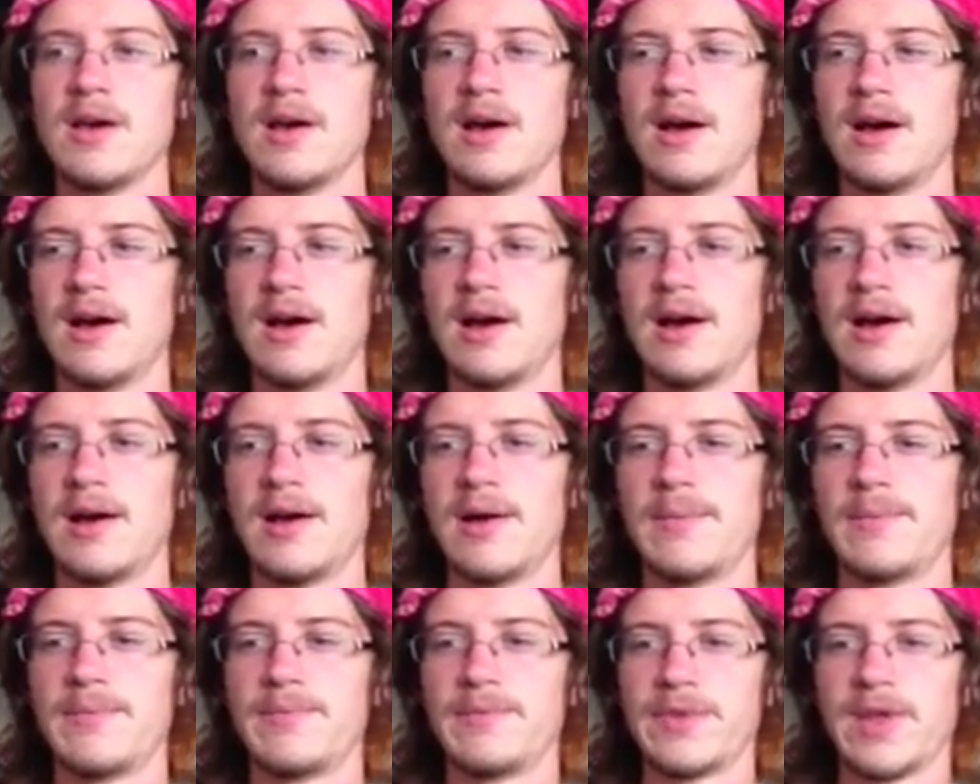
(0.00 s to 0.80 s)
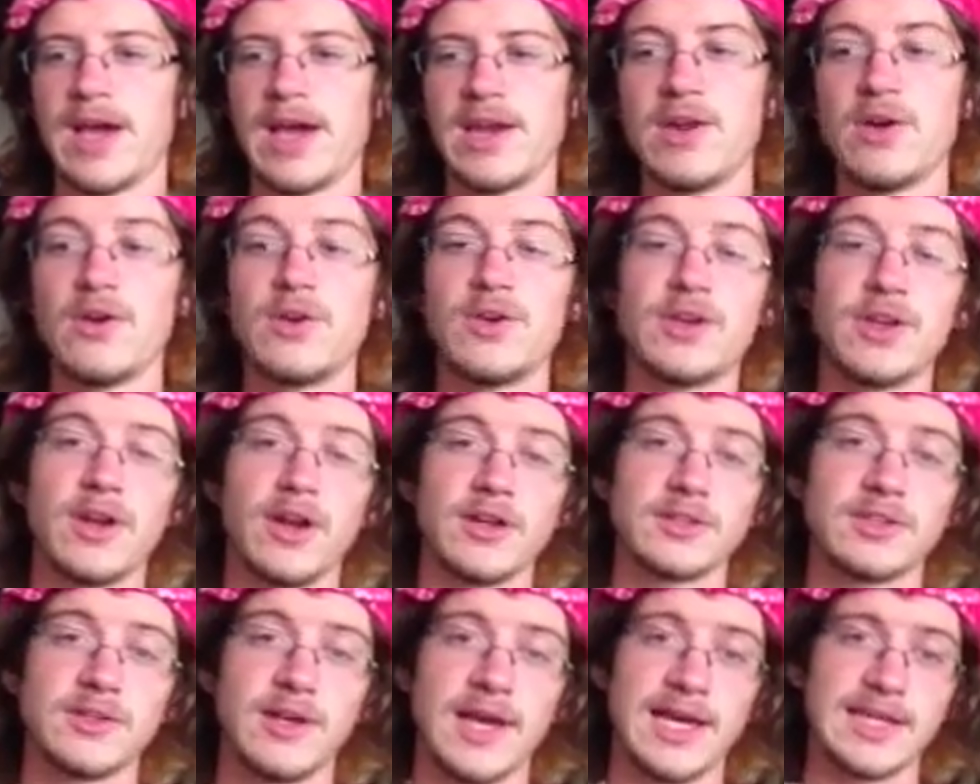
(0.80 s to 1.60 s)
Um, I know you can
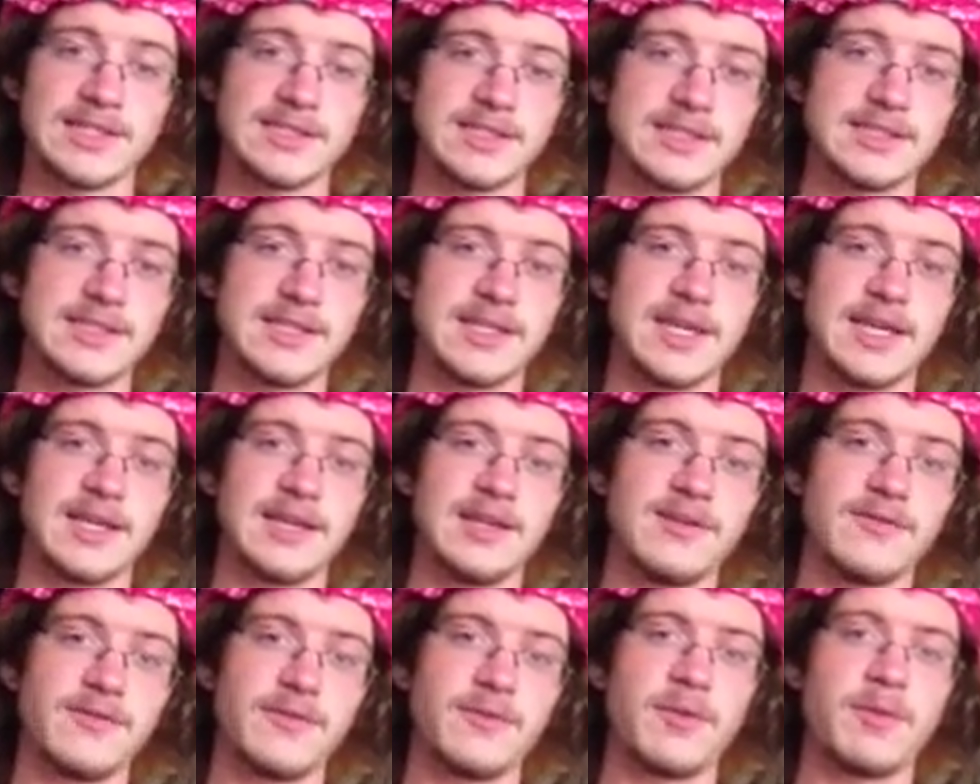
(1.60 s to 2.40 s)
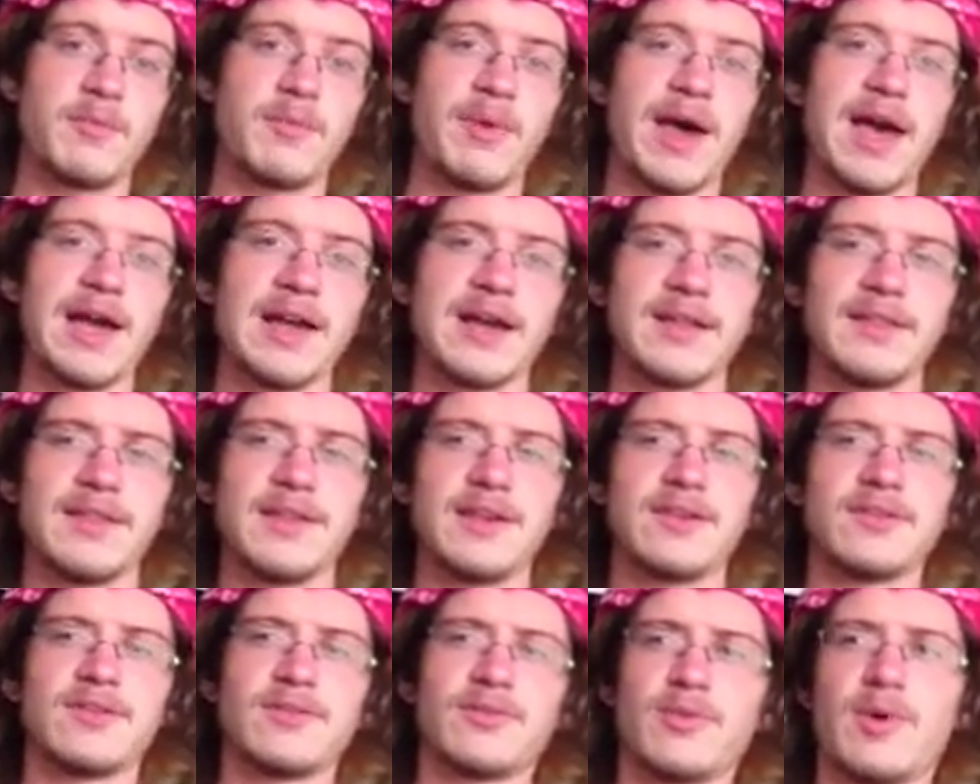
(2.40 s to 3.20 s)
also access the kidney from the back. I
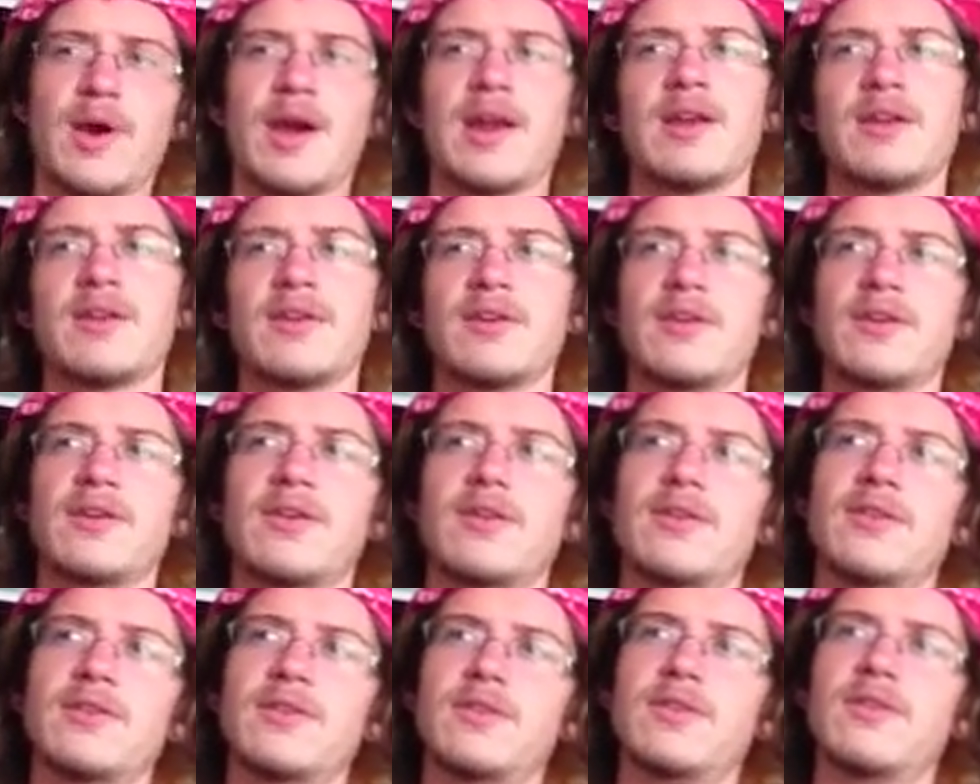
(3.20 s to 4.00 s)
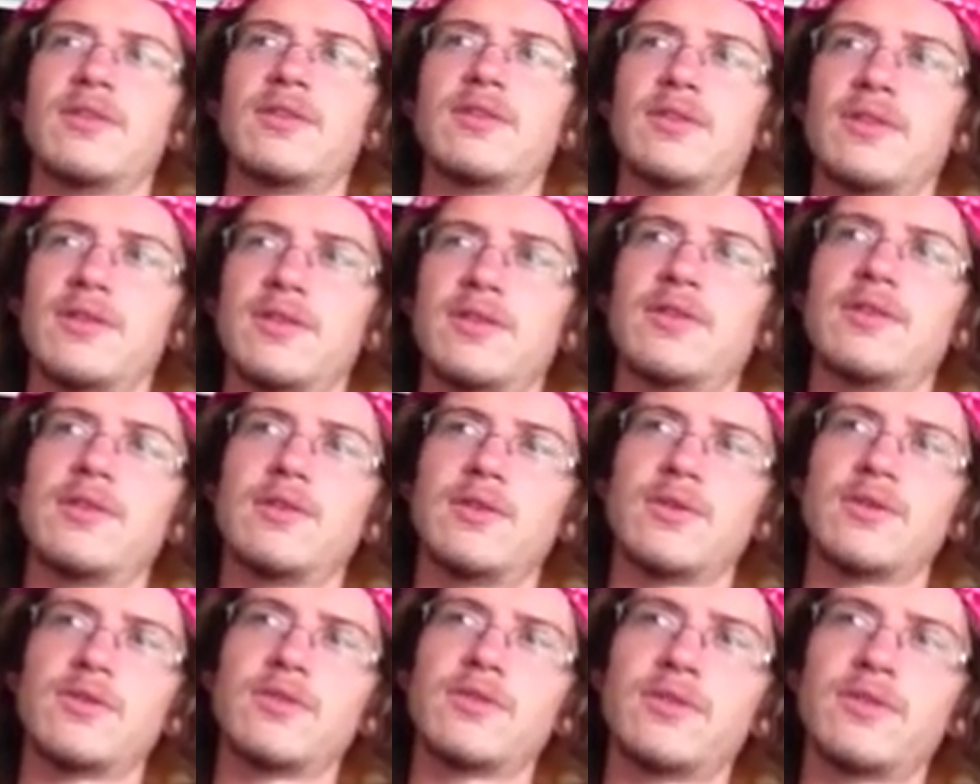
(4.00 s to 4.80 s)
think it's right under
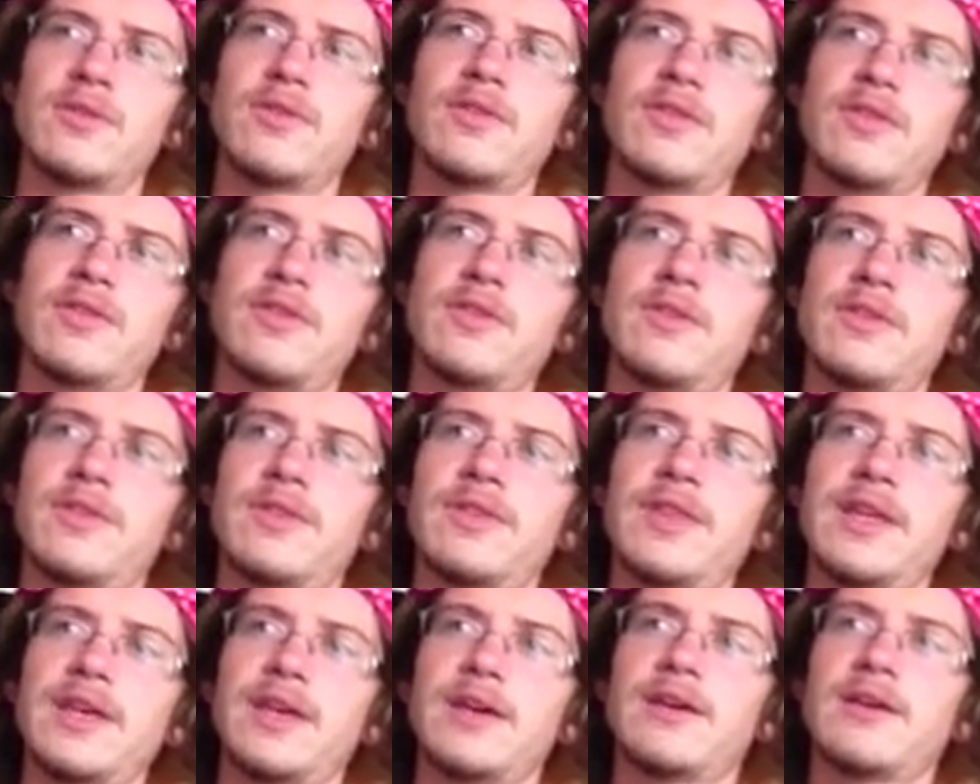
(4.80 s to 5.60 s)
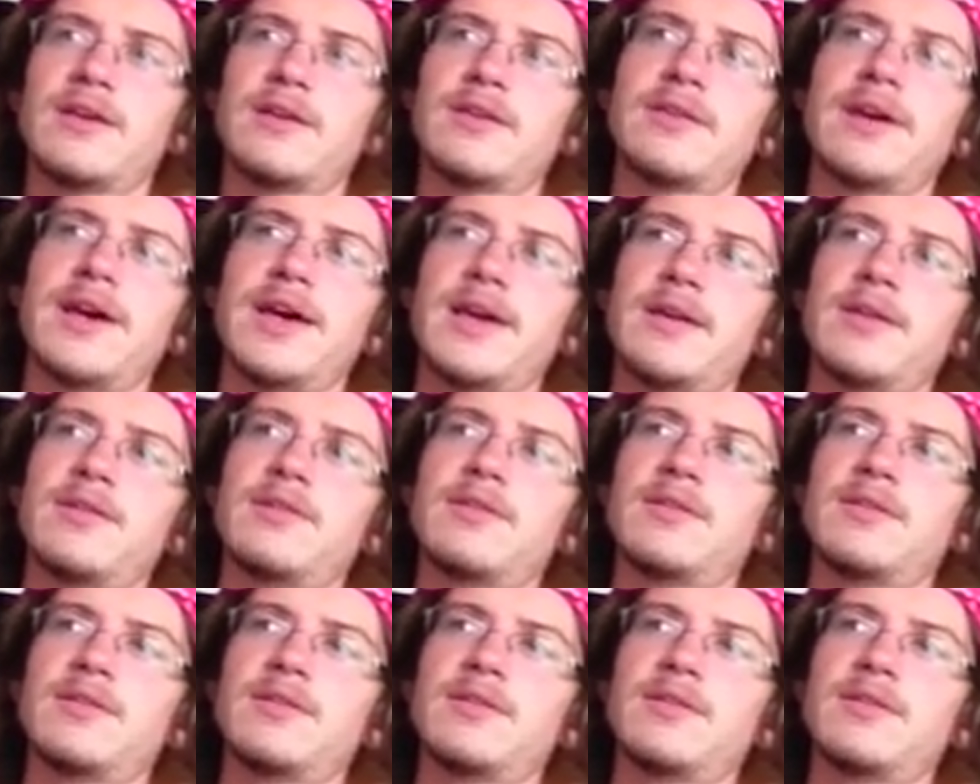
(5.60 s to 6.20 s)
those thick, like,